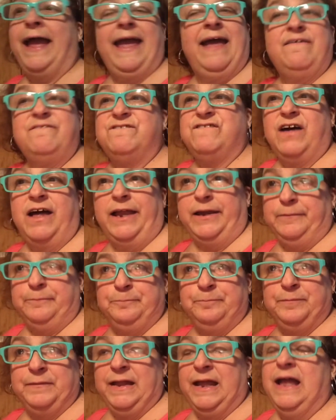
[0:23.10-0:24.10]
have fun.
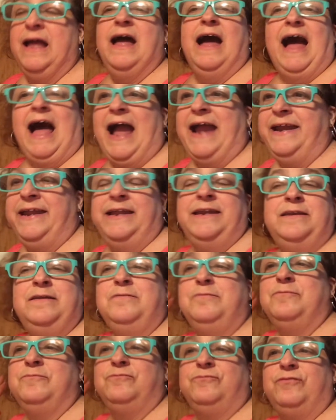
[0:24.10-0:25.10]
I
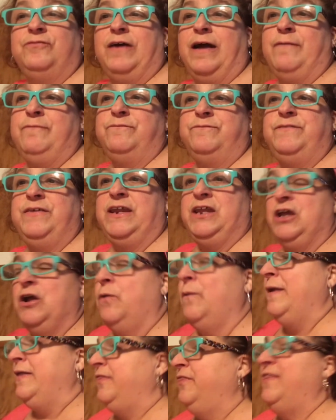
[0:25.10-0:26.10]
didn't um, video
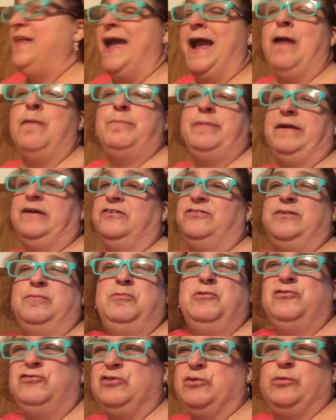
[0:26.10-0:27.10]
in there because the
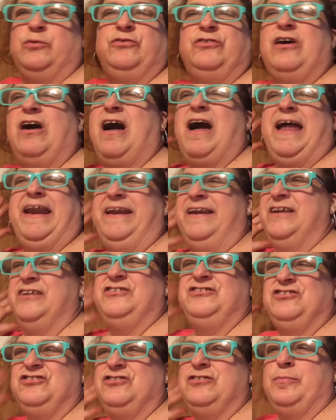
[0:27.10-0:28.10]
music was on and it's
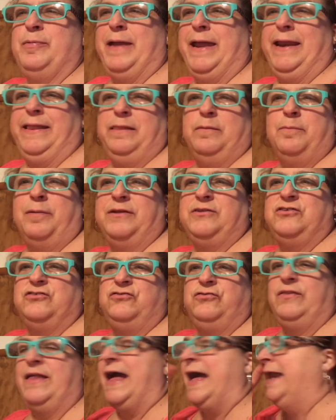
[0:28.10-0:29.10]
just a pain in the butt to do
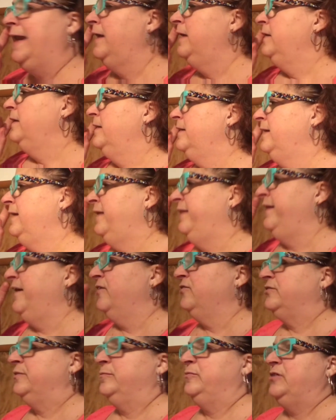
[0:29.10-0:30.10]
that in there
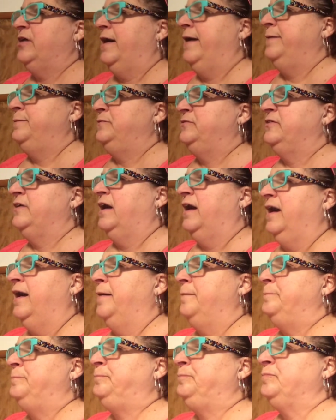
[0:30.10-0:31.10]
sometimes.
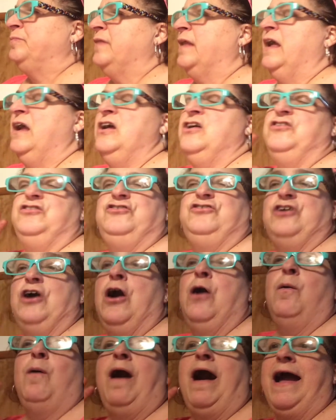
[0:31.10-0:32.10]
Um,
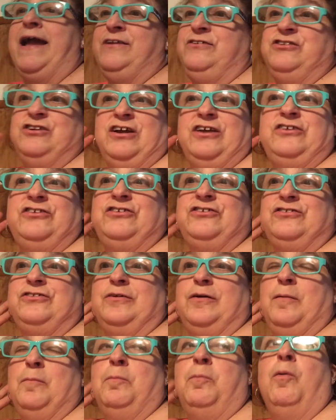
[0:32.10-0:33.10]
so I just
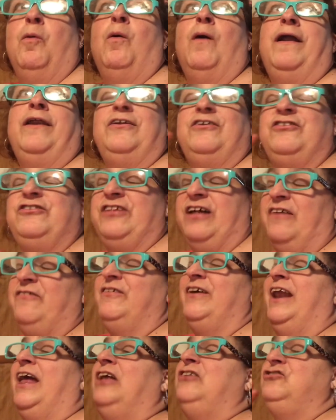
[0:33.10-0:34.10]
bought stuff
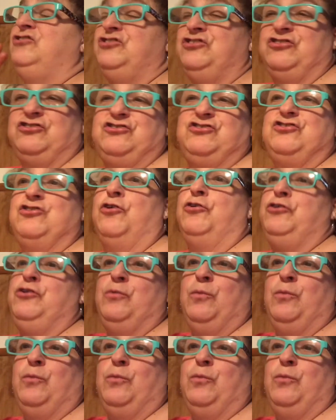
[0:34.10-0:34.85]
and I'll just show you